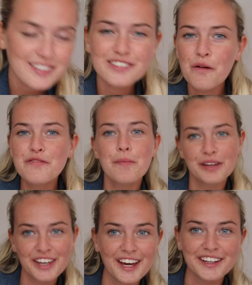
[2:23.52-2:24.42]
a
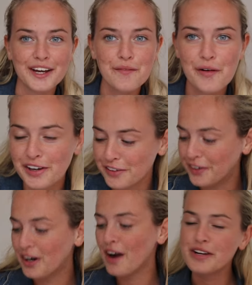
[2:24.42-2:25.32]
bikini, why
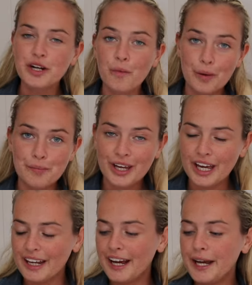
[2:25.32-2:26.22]
not? I only got one
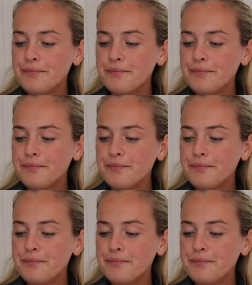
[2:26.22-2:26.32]
bikini.